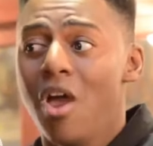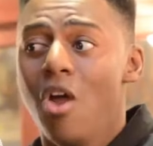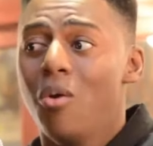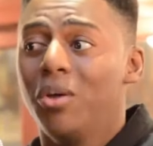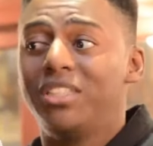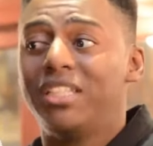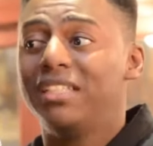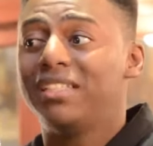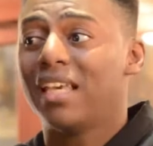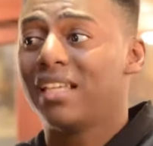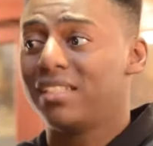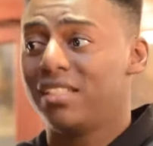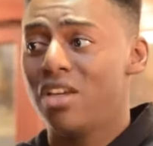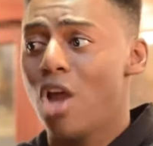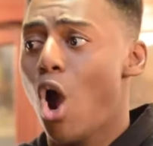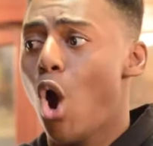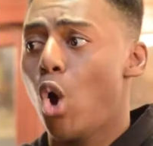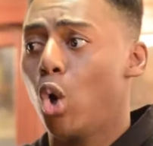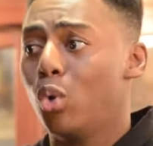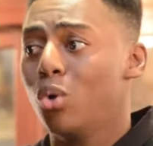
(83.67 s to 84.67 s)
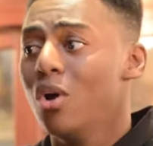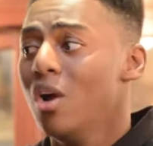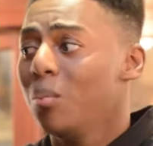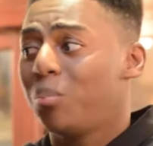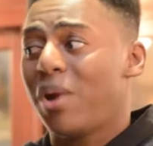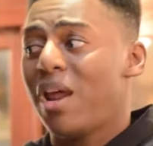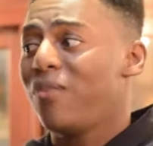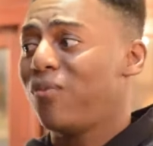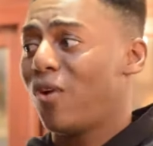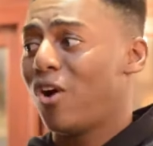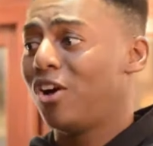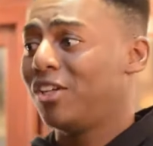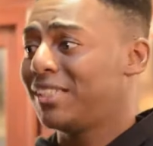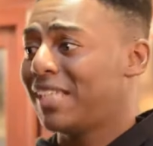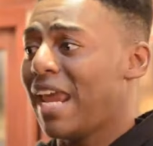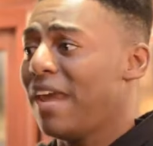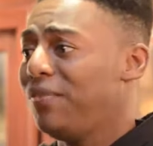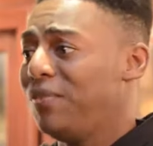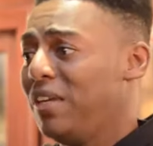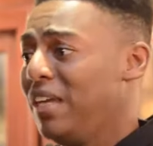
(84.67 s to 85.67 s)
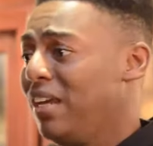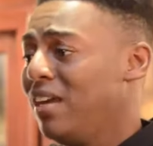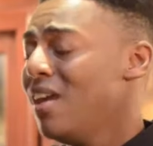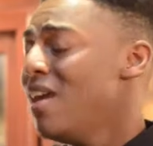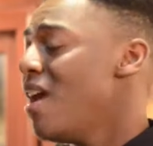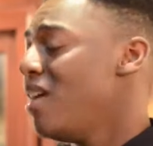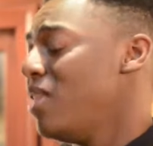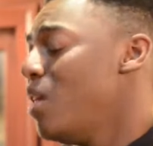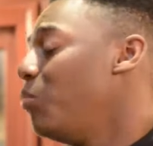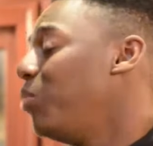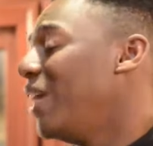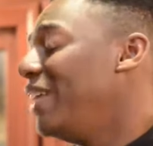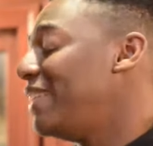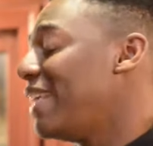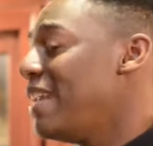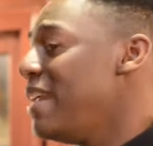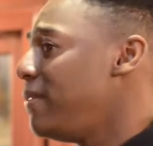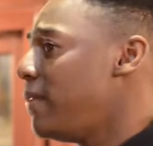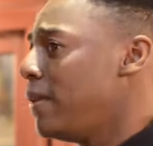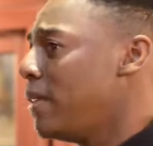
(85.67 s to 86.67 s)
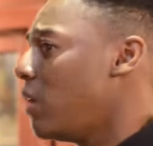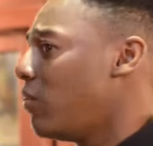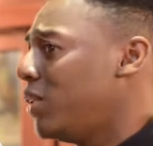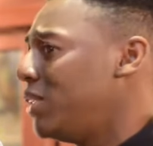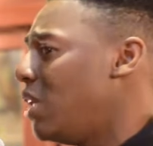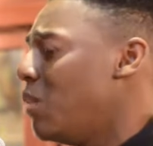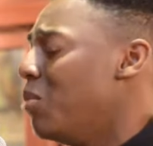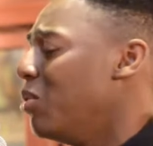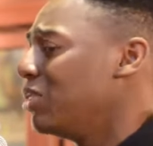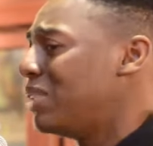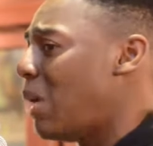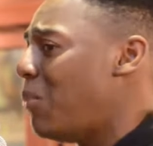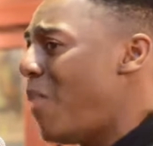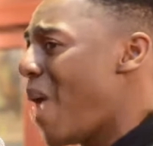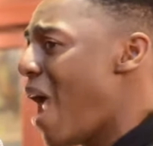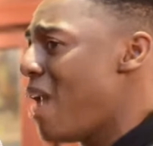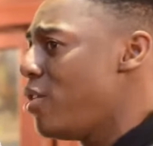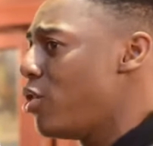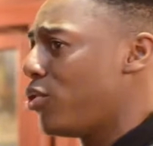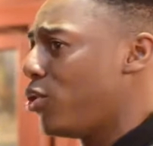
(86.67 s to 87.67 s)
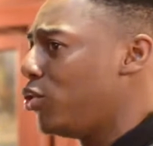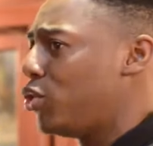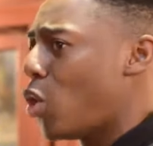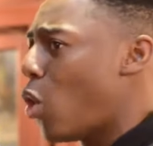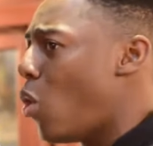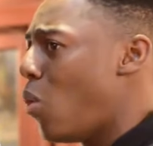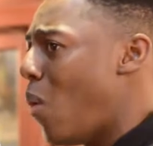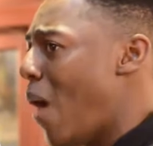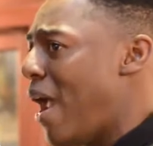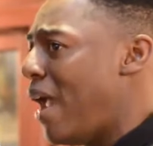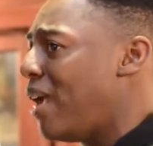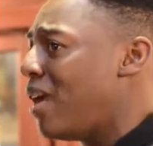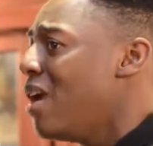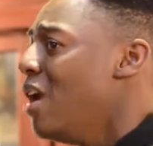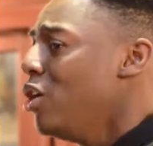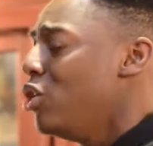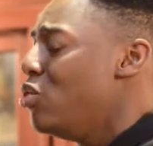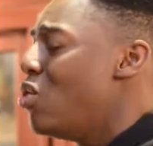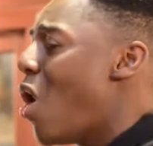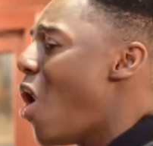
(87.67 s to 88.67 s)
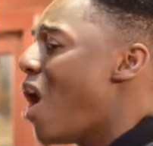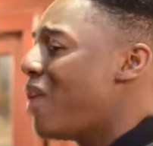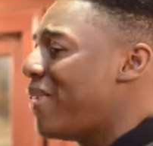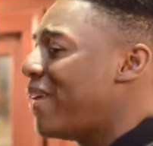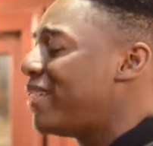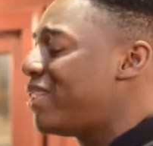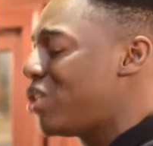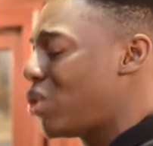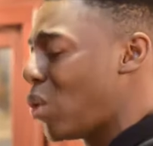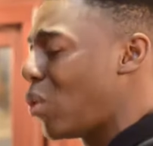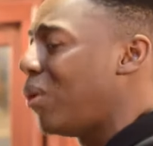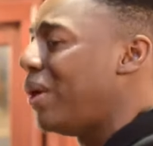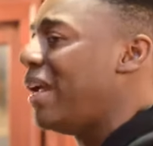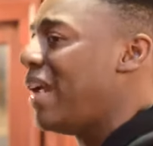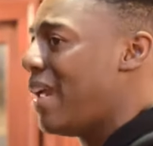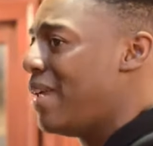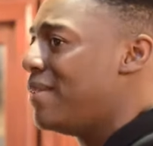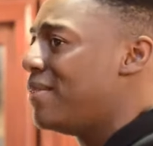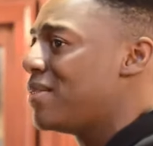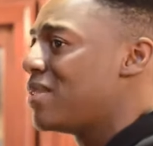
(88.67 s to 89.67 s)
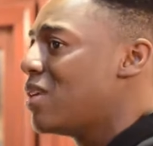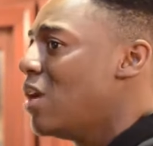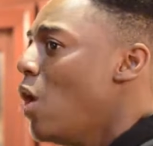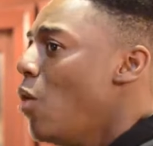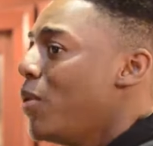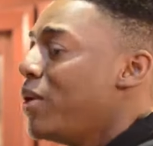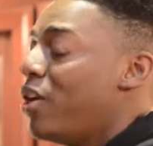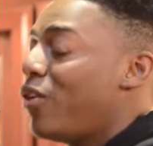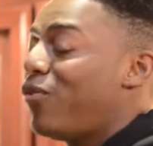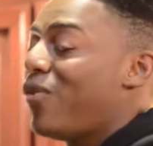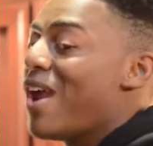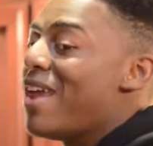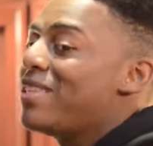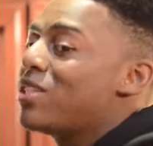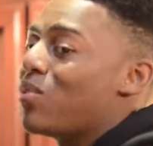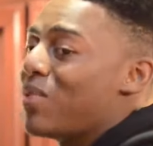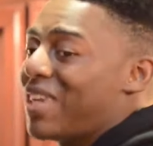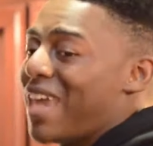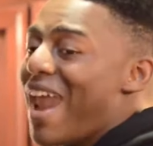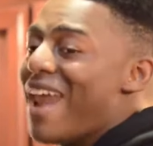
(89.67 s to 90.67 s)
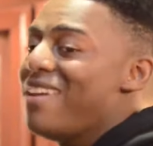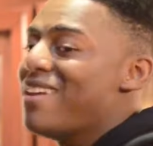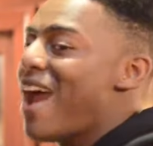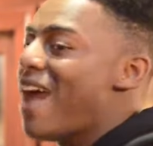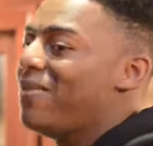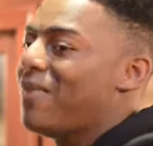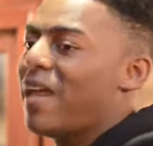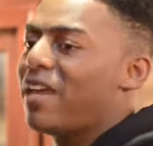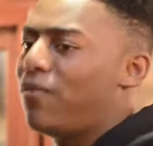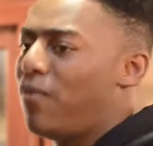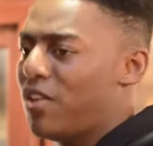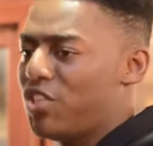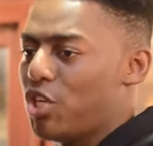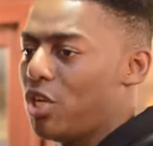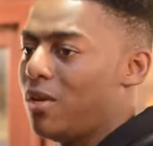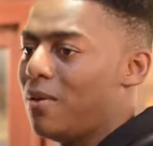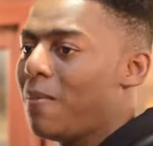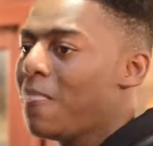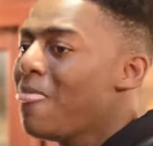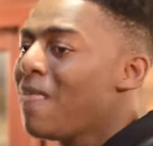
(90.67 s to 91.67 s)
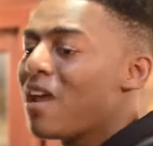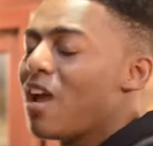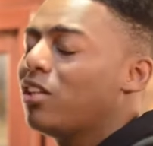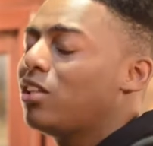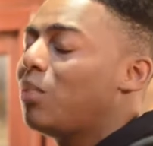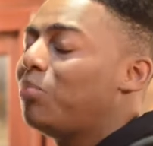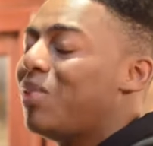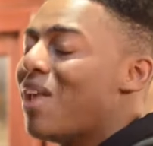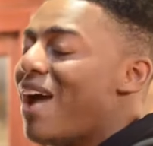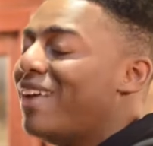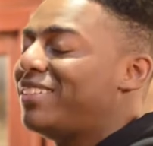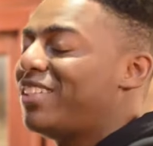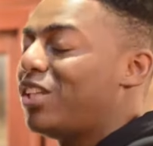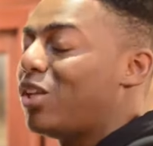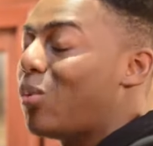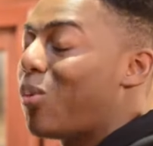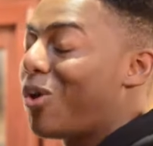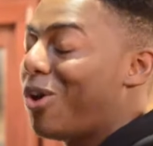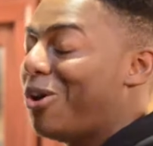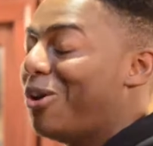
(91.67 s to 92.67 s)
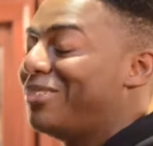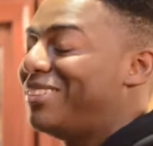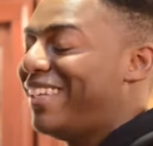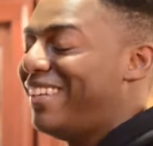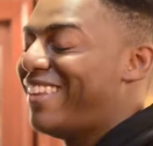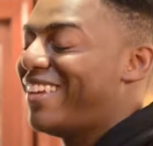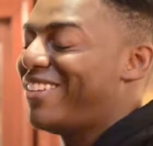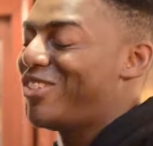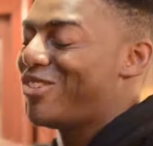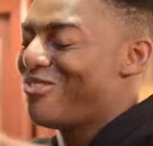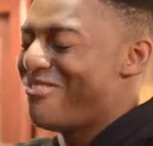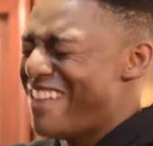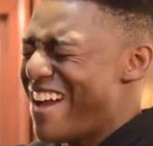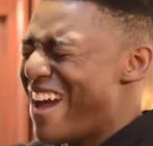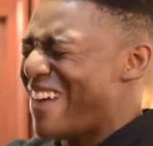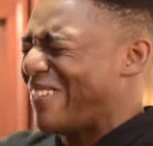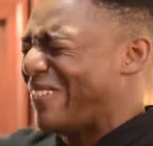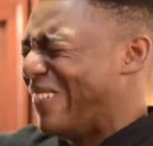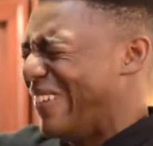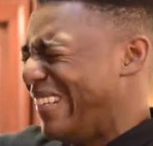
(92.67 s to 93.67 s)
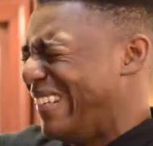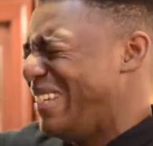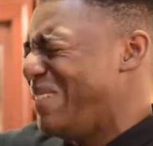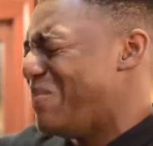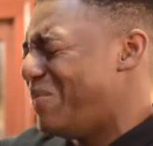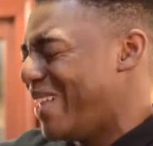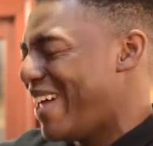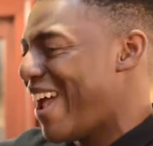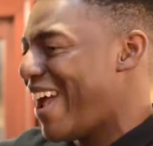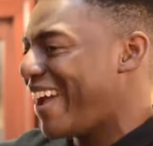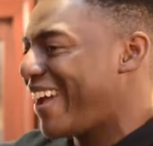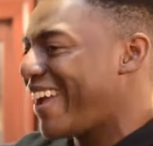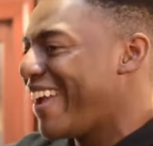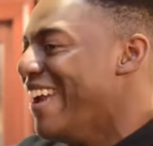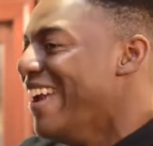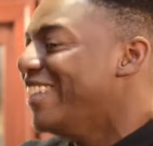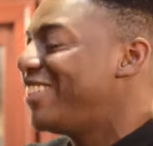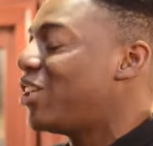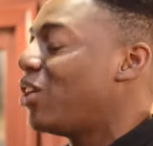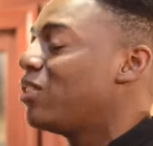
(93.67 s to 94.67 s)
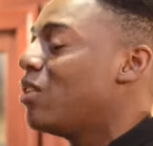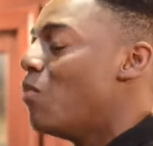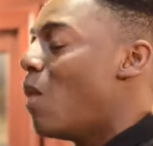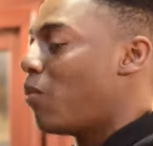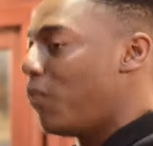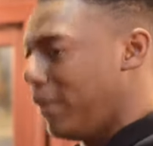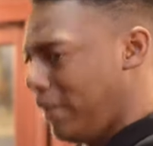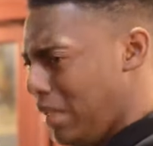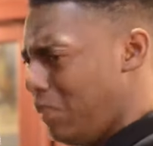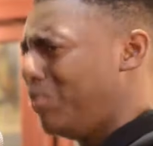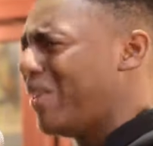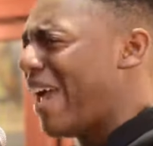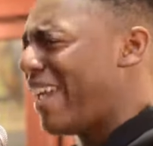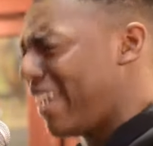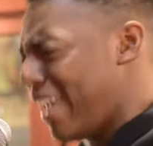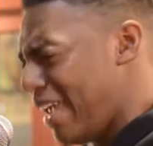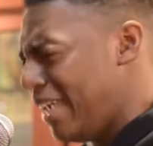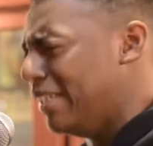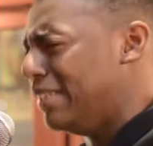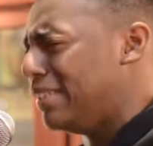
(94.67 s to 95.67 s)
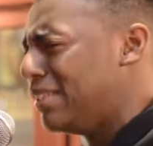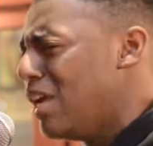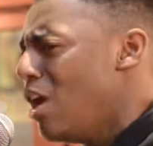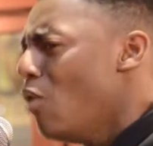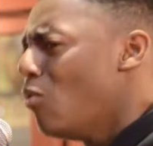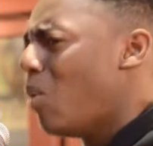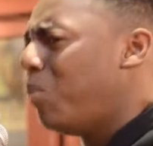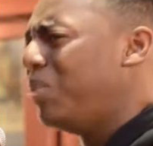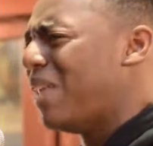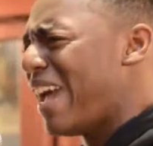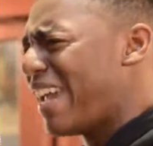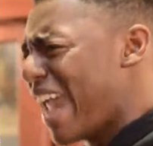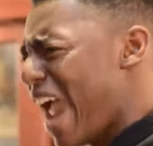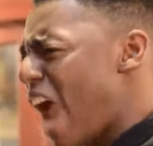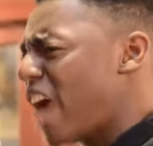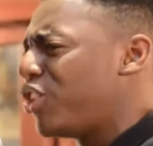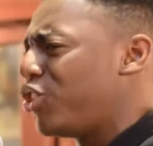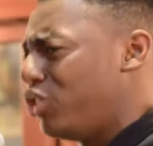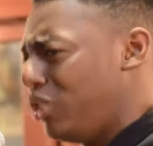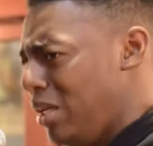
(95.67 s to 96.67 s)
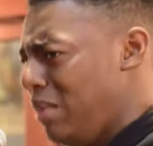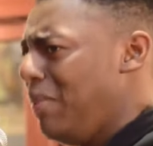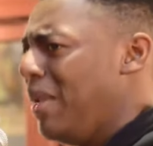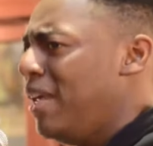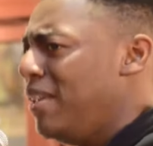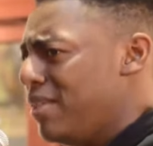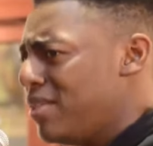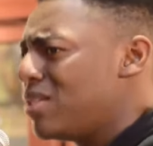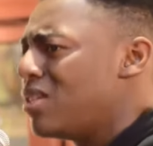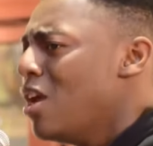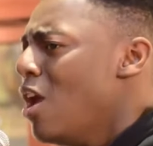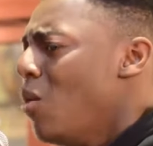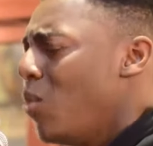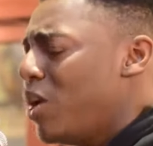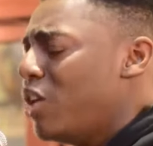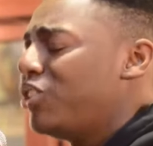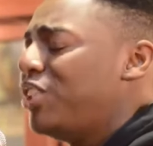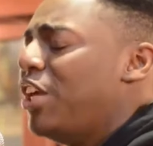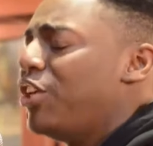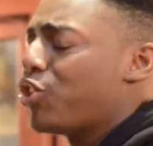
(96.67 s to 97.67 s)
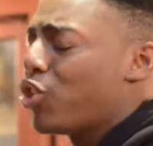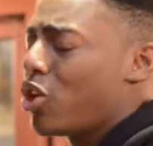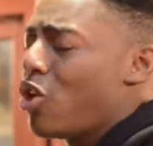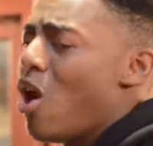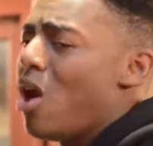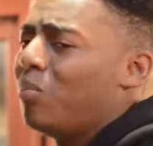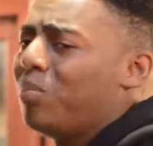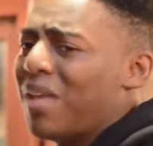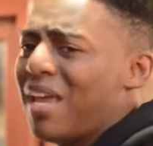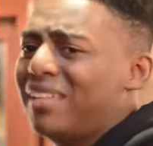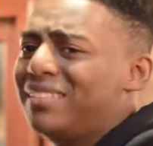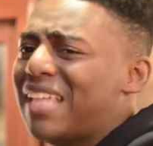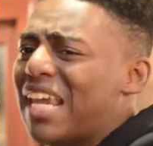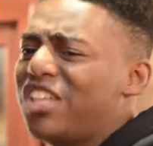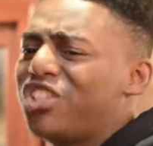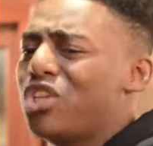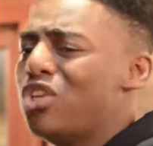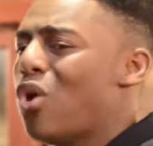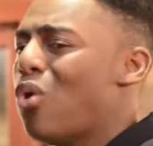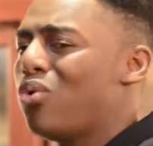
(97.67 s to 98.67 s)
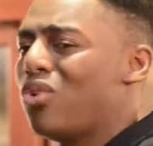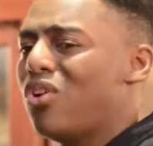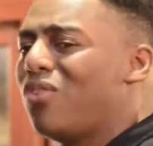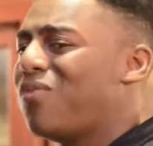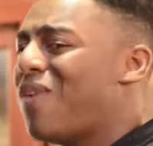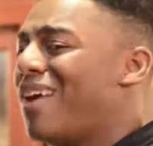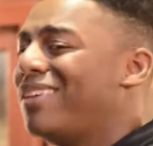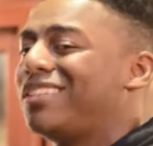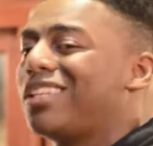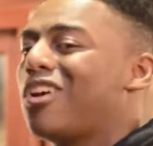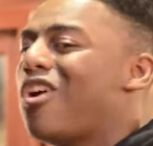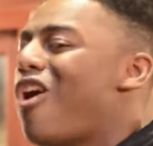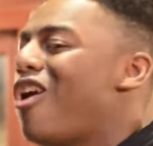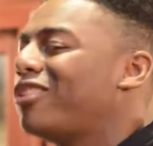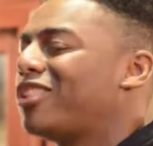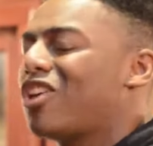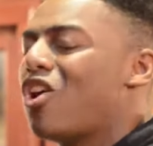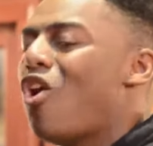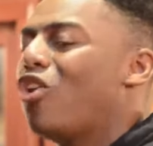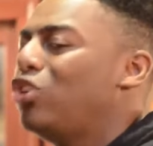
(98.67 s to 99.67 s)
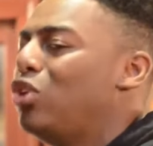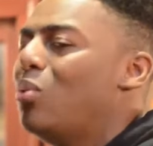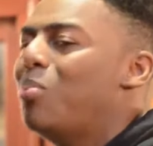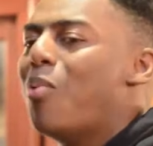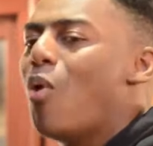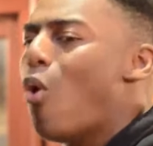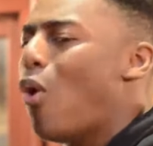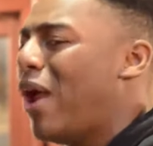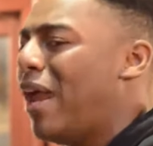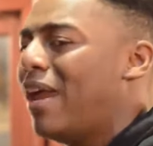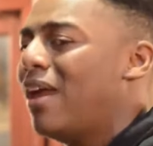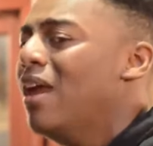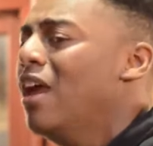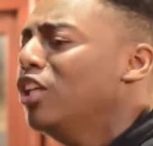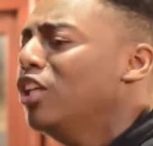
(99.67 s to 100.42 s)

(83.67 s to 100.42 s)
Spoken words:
When she says no, pray for her safety, and then place anything that resembles a bat near the doorway. You know how that story ends. When your friends with canine-like vision, colorblind to the world, say that you're not really black, show them what really black is, what black actually means. When your teacher gone plantation owner finds the gall to call you boy,